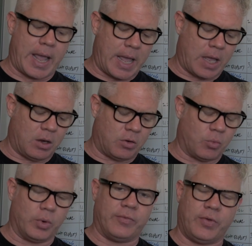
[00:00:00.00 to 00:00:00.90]
and
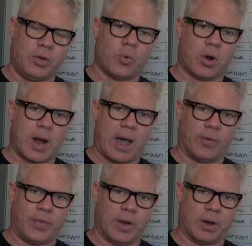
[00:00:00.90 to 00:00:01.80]
reviewer
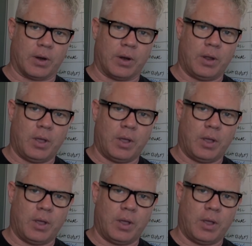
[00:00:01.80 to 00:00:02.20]
out there